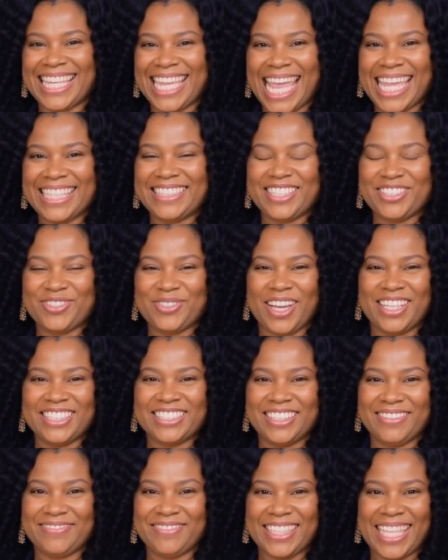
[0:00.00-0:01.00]
gain the
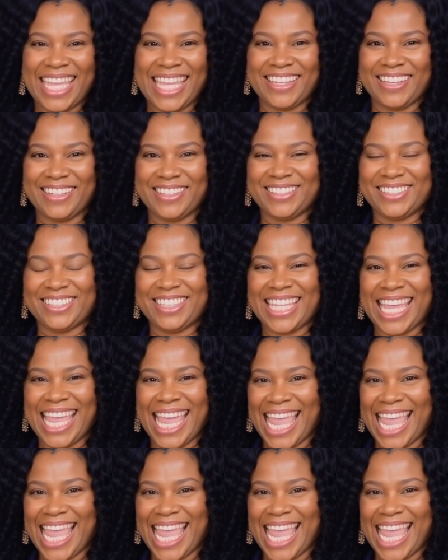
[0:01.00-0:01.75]
trust of lenders,